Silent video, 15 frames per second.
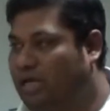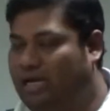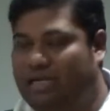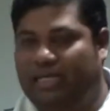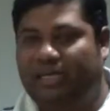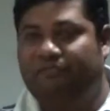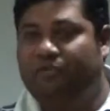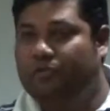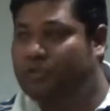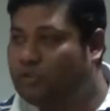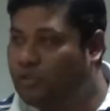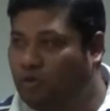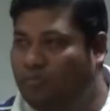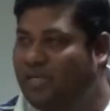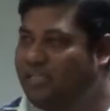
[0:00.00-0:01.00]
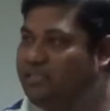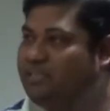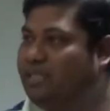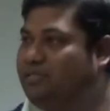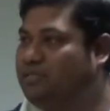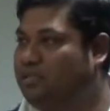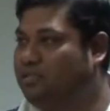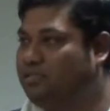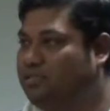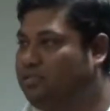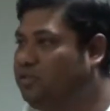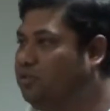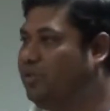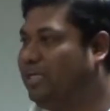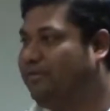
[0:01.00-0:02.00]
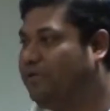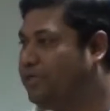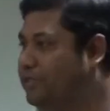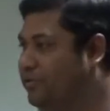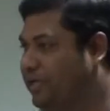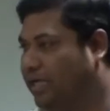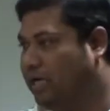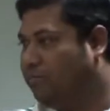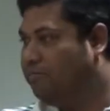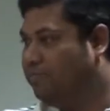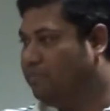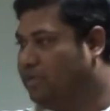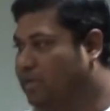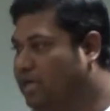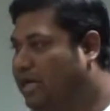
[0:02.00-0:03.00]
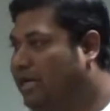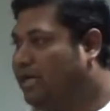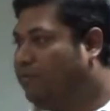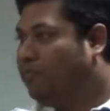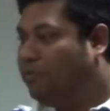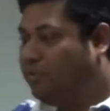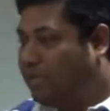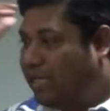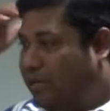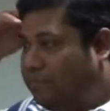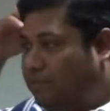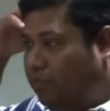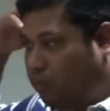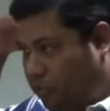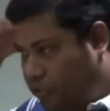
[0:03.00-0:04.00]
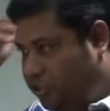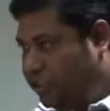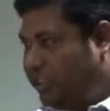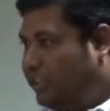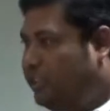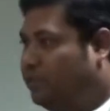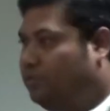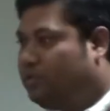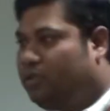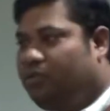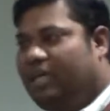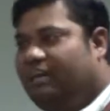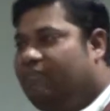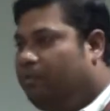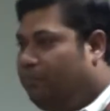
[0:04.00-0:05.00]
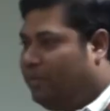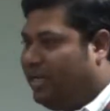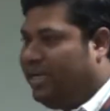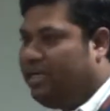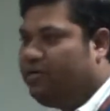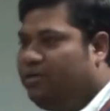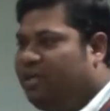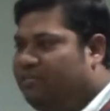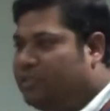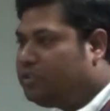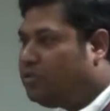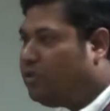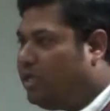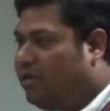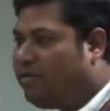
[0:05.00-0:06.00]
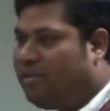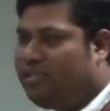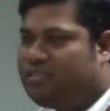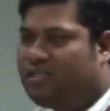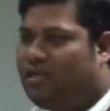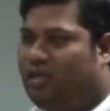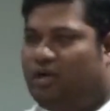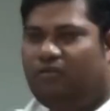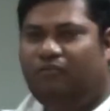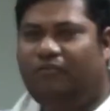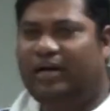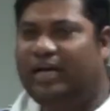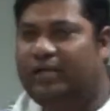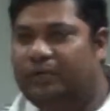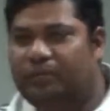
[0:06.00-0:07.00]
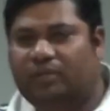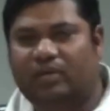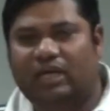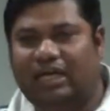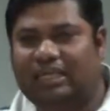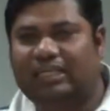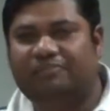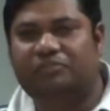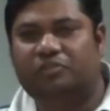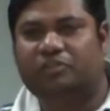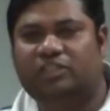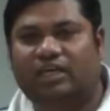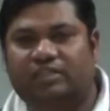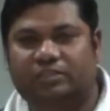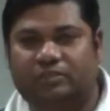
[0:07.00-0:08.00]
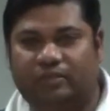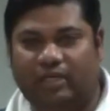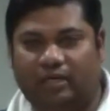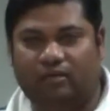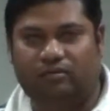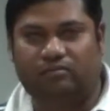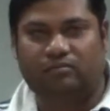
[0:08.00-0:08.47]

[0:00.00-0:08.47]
I gave you so many chances, you never took it up. I kept watching you, you never played, you never showed interest. Why do you think I'll give you a chance today?